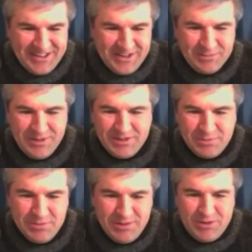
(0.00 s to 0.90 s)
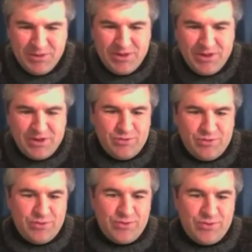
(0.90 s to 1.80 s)
He's been with
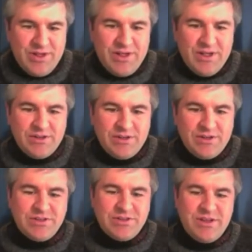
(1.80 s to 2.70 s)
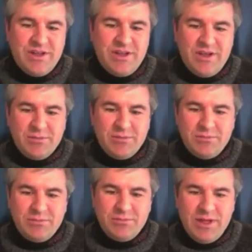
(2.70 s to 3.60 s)
Yakult for 3 years,
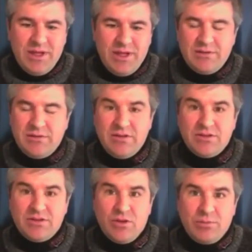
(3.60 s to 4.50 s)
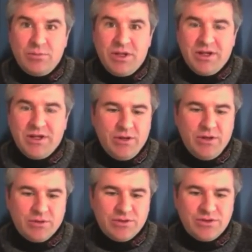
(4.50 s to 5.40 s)
and he's only played at
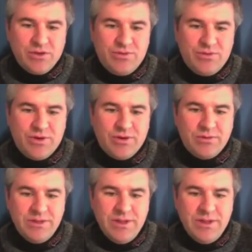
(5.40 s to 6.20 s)
Nigun so far.